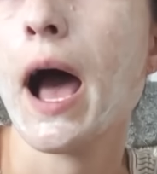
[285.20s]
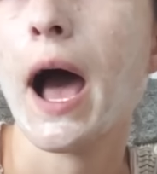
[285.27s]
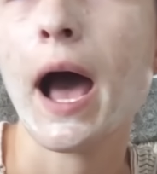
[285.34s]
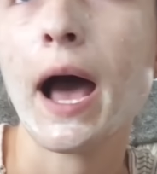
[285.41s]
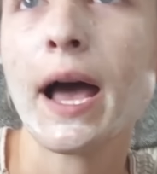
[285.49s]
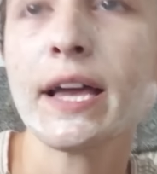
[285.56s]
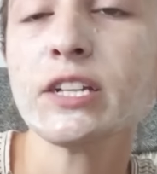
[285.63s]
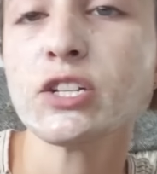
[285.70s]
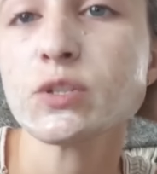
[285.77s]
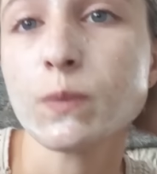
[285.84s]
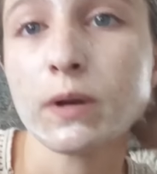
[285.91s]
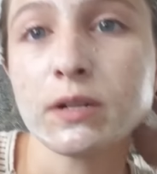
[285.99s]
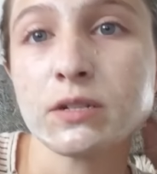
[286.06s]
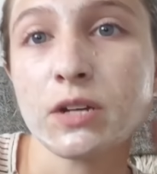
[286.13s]
I
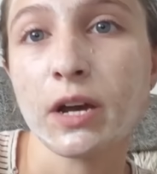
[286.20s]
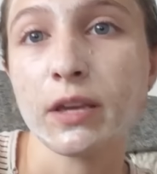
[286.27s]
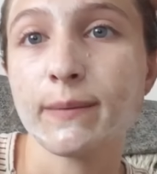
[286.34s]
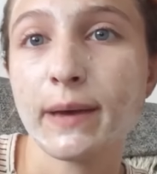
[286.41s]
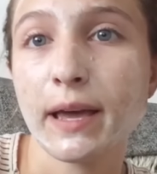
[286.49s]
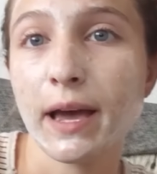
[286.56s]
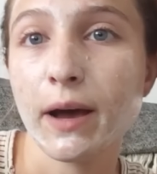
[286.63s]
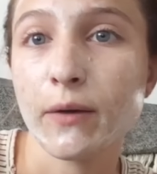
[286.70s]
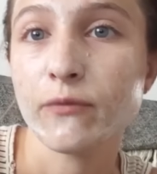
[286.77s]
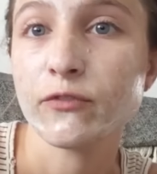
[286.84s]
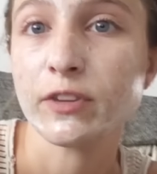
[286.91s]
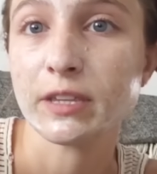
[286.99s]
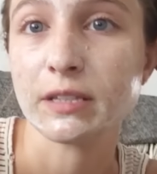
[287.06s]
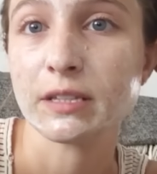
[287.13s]
just want to document how I'm
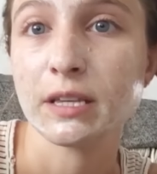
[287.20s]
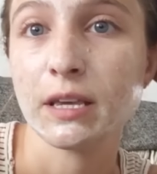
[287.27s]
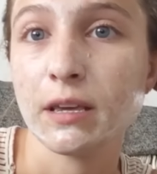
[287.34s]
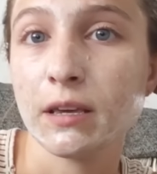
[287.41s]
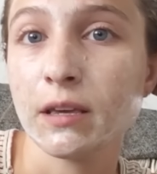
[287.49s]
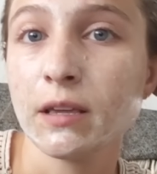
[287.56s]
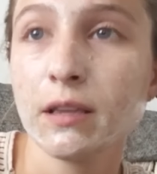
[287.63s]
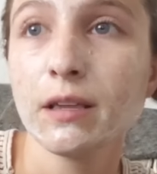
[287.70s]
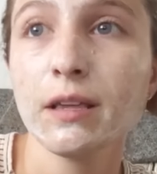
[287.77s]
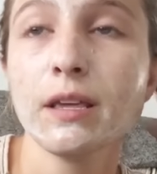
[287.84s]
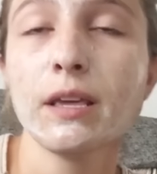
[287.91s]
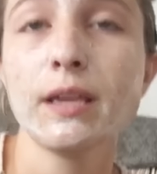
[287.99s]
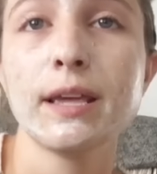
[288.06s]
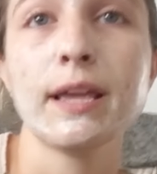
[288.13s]
feeling
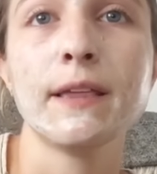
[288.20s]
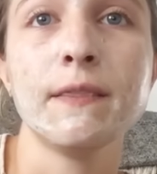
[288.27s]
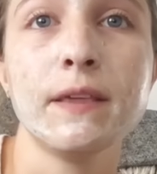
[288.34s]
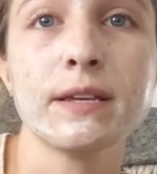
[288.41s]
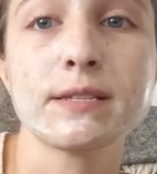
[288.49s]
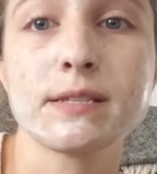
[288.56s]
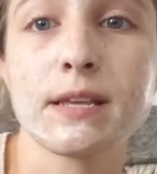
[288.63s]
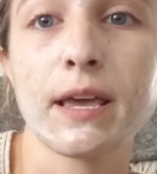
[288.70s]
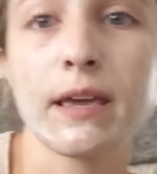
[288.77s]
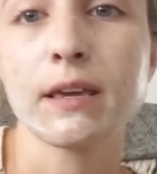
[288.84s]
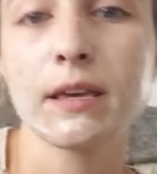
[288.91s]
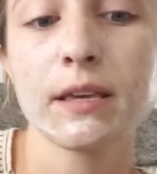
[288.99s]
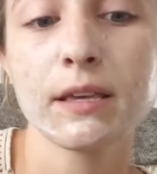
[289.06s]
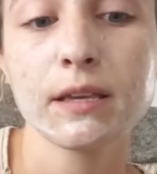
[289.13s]
in this
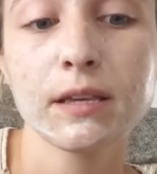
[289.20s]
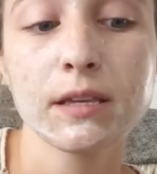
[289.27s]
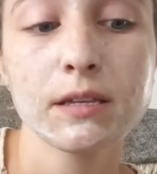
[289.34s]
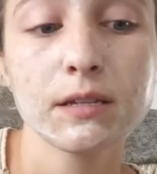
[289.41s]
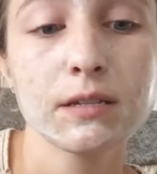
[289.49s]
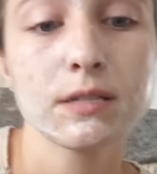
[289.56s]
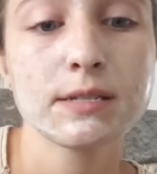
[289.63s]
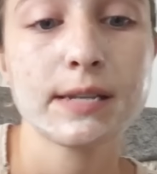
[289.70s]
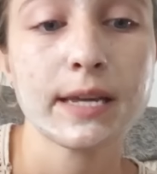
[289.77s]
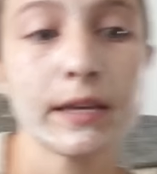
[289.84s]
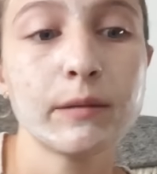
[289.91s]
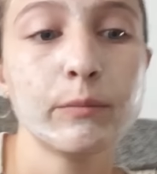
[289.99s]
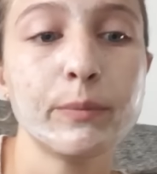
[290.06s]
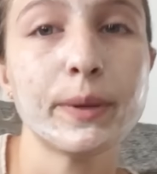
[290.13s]
like
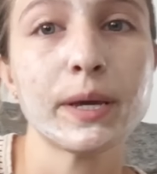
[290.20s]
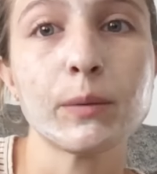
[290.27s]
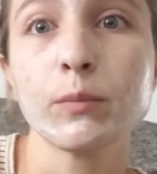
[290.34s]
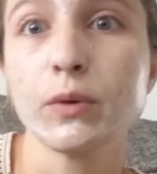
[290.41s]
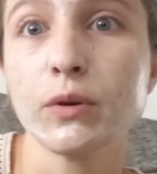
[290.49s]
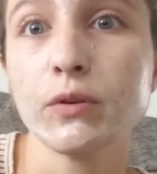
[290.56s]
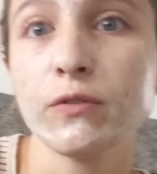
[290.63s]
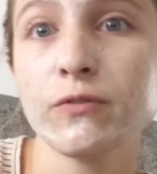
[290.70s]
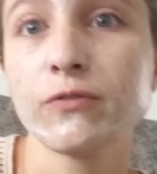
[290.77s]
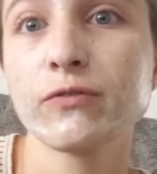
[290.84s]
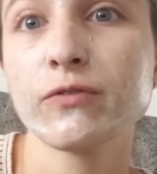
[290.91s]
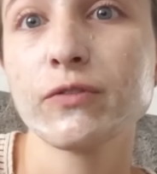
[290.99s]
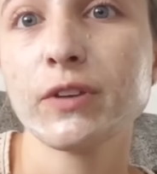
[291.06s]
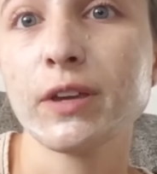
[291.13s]
second big
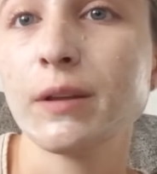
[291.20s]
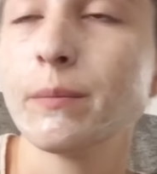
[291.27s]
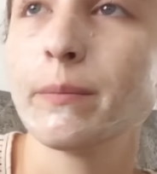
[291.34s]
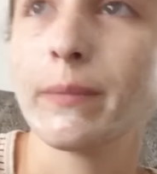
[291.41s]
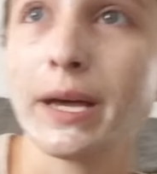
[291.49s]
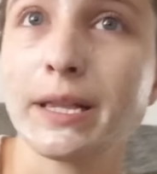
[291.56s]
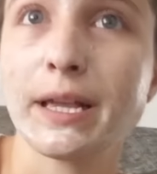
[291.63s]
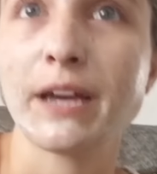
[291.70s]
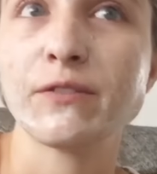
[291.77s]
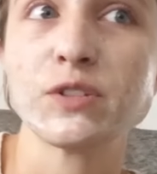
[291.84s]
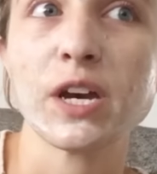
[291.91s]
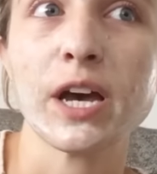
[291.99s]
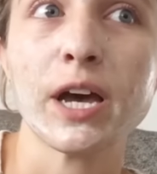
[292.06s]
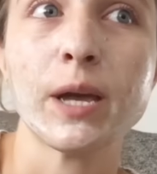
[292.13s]
move in my
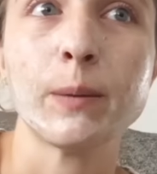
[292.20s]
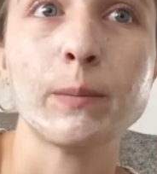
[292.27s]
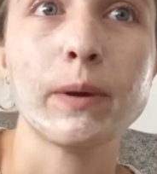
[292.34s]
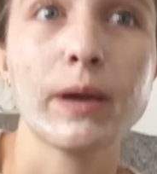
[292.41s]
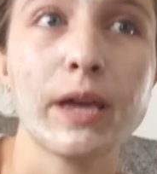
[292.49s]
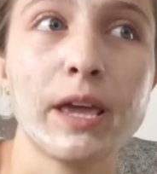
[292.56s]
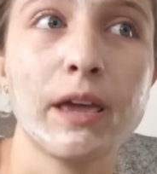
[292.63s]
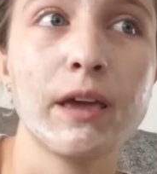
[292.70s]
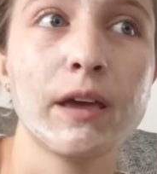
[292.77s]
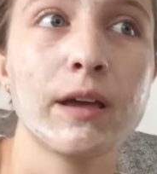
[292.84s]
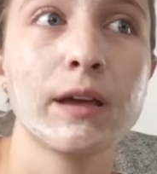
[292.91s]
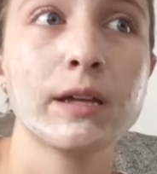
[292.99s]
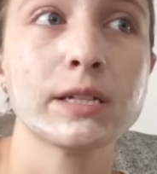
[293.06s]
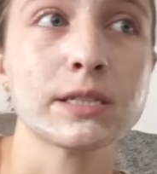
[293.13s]
lifetime.
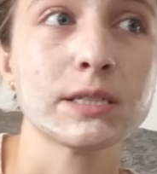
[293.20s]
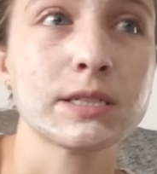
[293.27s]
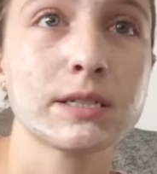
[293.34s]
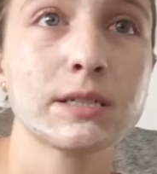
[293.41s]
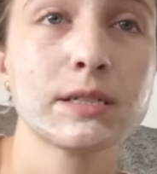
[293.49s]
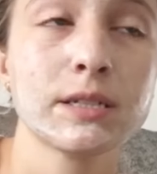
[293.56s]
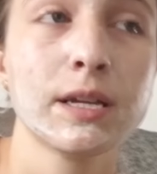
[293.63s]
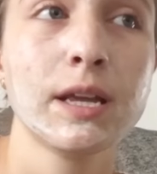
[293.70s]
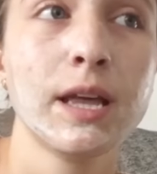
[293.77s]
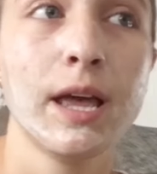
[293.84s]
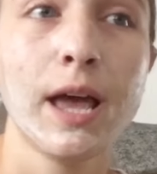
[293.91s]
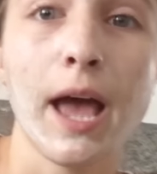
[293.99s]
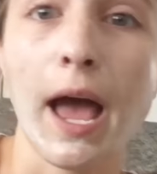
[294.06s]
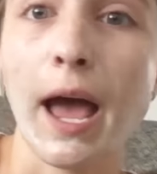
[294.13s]
And
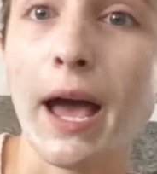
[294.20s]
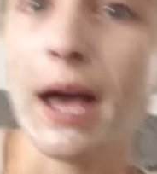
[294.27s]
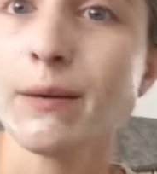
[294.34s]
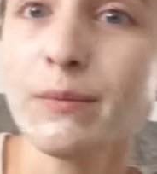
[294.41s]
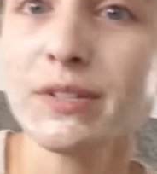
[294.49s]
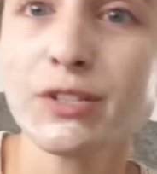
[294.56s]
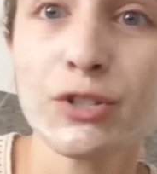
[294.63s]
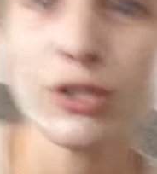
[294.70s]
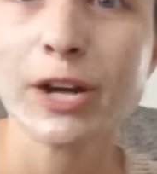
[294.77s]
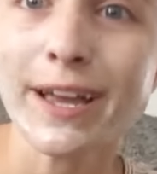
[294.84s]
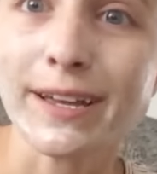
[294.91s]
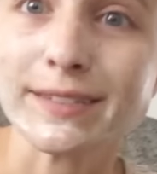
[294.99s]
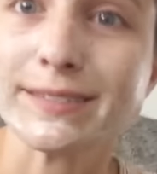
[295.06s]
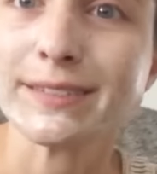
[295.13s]
I'm
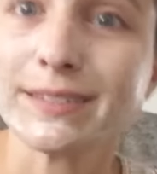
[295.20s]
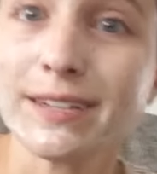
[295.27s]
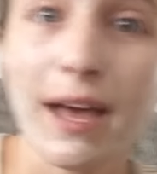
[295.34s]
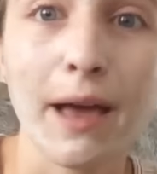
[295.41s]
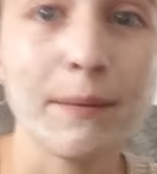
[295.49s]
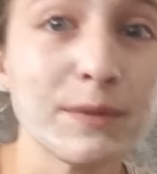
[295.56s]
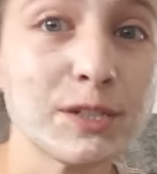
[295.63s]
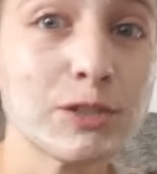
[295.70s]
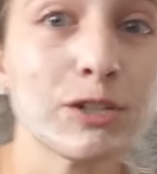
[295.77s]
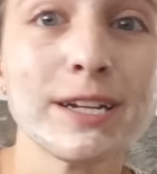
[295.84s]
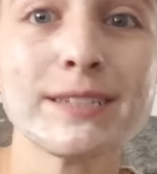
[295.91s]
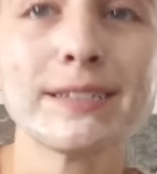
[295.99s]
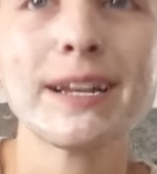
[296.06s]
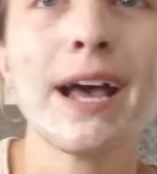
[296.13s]
stressed. I'm
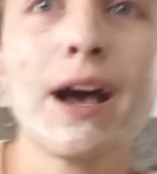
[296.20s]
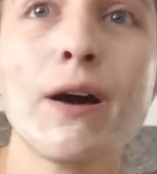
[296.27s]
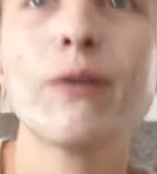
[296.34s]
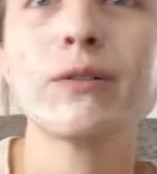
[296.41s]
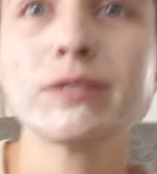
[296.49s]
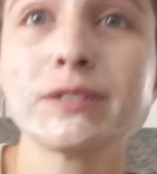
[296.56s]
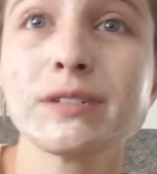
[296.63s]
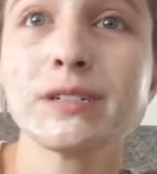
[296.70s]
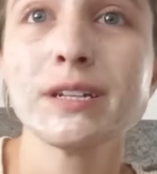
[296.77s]
stressed out.